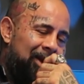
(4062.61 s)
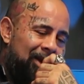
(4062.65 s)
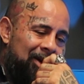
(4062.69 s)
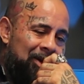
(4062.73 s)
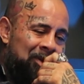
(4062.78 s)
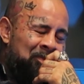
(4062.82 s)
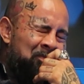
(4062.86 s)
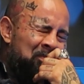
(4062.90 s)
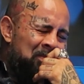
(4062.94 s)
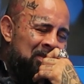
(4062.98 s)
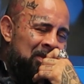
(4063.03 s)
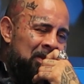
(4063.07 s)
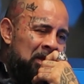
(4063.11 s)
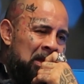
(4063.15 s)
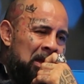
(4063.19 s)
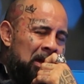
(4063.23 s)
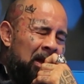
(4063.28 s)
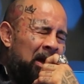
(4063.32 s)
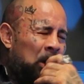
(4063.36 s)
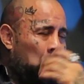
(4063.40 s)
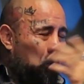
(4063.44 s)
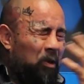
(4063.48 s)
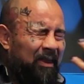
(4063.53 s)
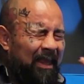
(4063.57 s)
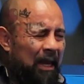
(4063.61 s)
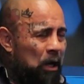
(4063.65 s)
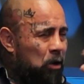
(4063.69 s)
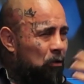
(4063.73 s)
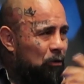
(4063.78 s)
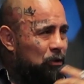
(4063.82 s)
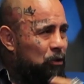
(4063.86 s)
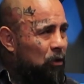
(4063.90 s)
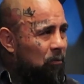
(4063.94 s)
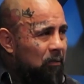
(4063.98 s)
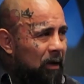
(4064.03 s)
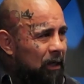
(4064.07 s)
And I go, "Thank you
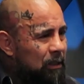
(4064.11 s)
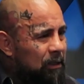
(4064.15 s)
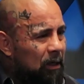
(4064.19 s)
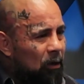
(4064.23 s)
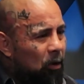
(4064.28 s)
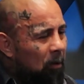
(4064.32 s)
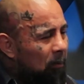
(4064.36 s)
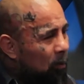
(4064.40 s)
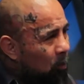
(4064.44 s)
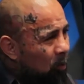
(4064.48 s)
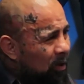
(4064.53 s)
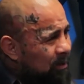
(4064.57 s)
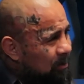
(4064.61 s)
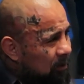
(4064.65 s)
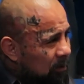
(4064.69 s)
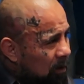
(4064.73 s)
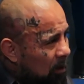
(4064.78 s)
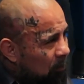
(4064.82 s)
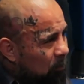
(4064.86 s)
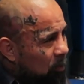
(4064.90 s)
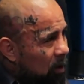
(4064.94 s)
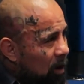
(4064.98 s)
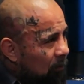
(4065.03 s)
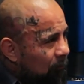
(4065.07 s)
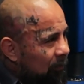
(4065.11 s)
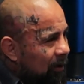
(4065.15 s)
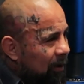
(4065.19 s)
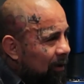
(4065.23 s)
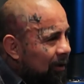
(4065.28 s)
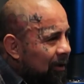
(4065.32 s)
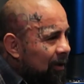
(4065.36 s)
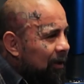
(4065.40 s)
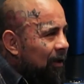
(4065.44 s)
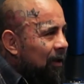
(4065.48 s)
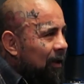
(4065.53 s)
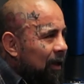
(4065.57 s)
so much." I go, "But what's a nonprofit?"
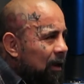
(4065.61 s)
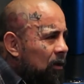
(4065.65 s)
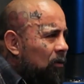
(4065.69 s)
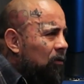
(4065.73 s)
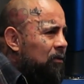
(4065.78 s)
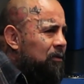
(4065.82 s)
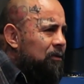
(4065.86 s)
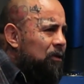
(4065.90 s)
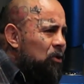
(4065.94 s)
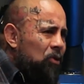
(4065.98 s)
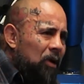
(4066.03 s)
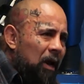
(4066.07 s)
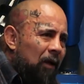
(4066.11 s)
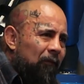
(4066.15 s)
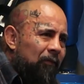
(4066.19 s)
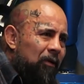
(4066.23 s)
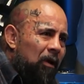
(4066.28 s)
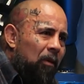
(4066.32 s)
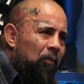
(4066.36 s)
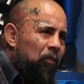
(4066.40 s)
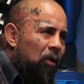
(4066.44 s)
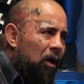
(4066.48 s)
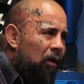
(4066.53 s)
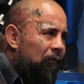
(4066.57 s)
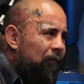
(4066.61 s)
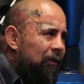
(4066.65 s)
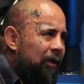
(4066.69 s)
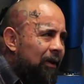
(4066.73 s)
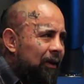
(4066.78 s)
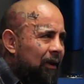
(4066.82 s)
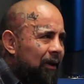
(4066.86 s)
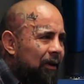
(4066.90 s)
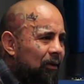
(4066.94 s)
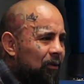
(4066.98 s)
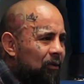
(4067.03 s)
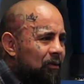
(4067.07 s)
He goes, "You don't have a
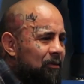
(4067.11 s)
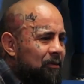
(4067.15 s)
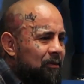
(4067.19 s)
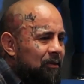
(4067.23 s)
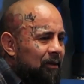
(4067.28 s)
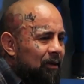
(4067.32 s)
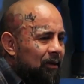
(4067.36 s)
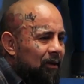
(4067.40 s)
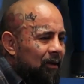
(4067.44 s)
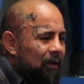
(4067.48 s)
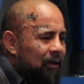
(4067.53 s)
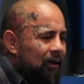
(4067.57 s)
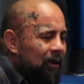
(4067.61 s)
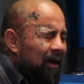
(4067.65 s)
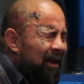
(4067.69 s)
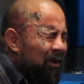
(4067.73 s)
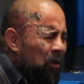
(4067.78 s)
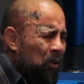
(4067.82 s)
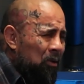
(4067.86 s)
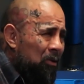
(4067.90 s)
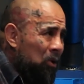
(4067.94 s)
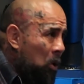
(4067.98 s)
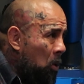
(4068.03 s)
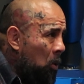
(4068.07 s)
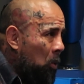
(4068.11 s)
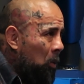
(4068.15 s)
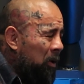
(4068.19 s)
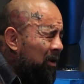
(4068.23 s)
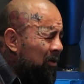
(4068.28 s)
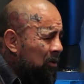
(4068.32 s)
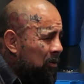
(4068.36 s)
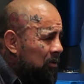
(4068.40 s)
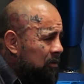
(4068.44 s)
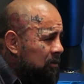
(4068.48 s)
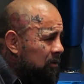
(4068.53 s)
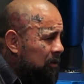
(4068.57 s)
nonprofit?" He goes, I go, "No." He
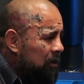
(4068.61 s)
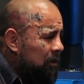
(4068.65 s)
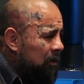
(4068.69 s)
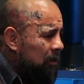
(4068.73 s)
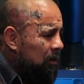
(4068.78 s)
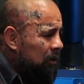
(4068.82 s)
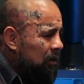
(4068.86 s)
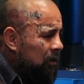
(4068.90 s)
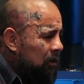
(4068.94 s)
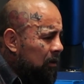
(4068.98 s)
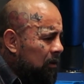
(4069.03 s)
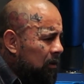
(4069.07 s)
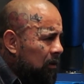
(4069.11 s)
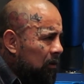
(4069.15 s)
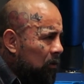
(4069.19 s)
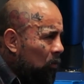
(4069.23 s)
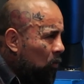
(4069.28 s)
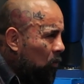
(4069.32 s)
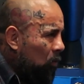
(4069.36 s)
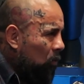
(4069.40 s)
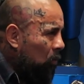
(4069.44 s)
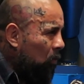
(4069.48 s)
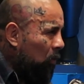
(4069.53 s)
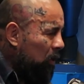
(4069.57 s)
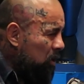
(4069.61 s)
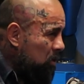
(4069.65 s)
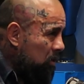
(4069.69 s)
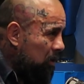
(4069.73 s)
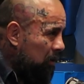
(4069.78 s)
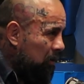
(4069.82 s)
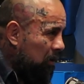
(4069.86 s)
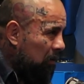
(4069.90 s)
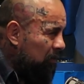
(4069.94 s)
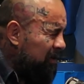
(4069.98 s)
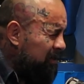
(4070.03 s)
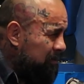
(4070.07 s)
goes, "Where are you
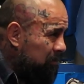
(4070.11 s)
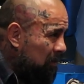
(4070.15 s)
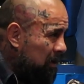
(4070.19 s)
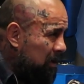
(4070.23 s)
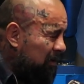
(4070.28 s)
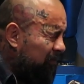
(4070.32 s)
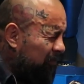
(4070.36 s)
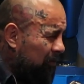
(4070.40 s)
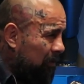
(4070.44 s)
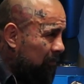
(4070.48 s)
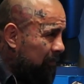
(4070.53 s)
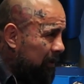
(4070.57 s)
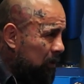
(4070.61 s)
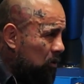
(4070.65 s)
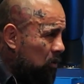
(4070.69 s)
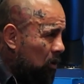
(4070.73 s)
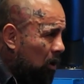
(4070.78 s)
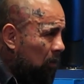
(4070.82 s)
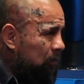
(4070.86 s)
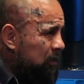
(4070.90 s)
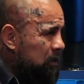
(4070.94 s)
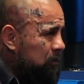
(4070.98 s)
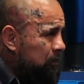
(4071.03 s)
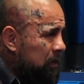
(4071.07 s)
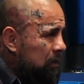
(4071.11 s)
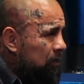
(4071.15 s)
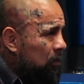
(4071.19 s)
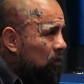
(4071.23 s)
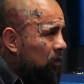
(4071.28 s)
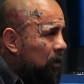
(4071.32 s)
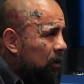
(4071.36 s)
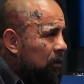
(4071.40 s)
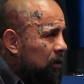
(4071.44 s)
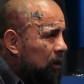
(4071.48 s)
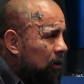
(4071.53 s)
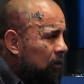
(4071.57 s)
getting all this money from that you help these people
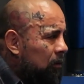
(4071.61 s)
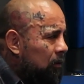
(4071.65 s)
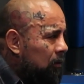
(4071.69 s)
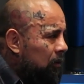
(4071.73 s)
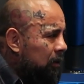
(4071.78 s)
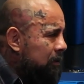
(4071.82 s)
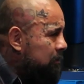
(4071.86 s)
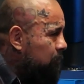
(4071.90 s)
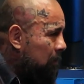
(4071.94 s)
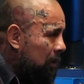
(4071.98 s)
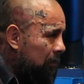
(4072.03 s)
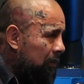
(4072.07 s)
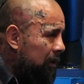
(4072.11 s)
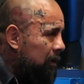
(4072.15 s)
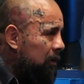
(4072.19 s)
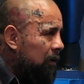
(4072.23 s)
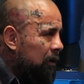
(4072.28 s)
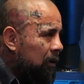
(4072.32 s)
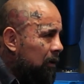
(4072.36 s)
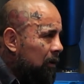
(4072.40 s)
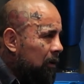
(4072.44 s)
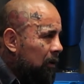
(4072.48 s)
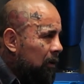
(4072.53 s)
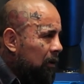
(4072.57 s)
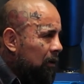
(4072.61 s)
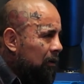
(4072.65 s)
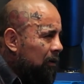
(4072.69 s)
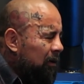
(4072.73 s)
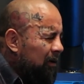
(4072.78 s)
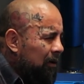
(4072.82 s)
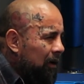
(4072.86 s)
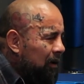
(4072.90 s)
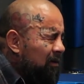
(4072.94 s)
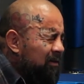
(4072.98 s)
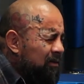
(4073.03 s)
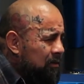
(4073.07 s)
with?" I go, "It's my money.
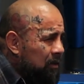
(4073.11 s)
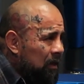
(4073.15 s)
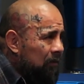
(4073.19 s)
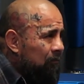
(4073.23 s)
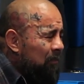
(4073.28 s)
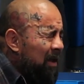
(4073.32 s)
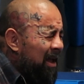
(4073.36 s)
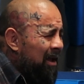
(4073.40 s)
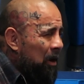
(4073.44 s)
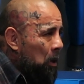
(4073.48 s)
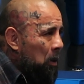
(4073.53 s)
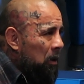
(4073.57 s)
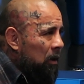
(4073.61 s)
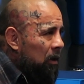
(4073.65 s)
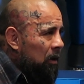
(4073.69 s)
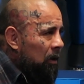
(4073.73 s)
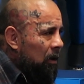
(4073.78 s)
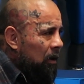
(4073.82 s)
Like, I just give back."